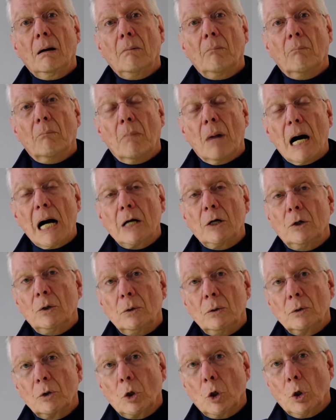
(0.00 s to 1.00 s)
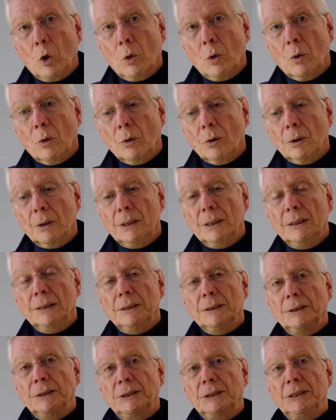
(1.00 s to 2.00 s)
My whole goal in
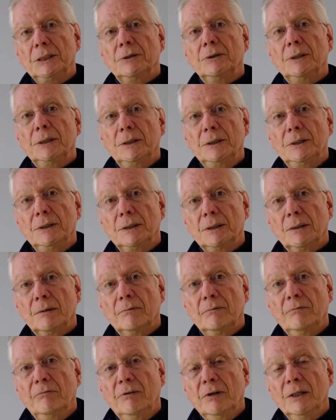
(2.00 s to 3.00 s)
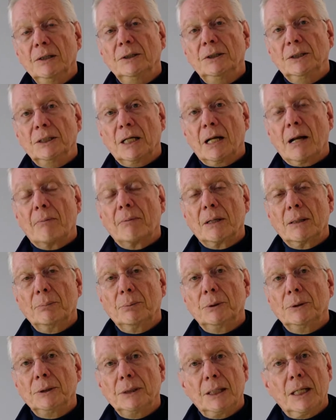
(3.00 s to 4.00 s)
this series of bits that I'm going to
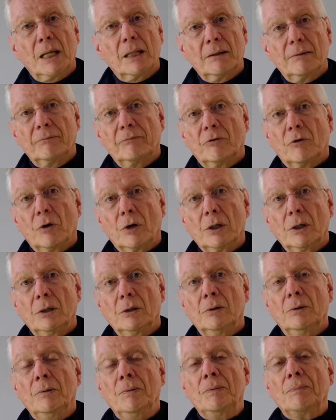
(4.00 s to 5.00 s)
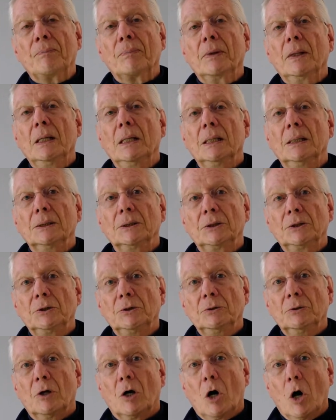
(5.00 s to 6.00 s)
put together for you is
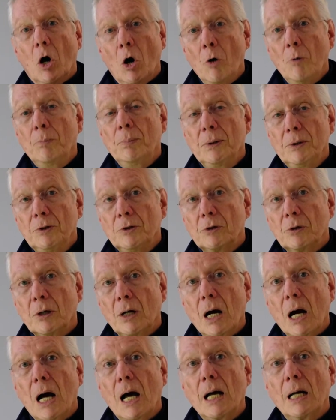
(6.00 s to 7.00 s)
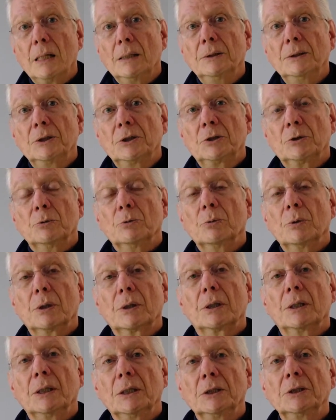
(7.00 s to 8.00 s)
to open your eyes to
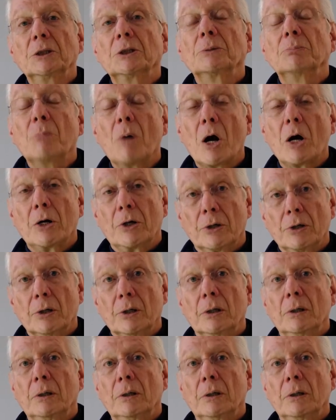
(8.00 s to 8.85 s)
working smarter,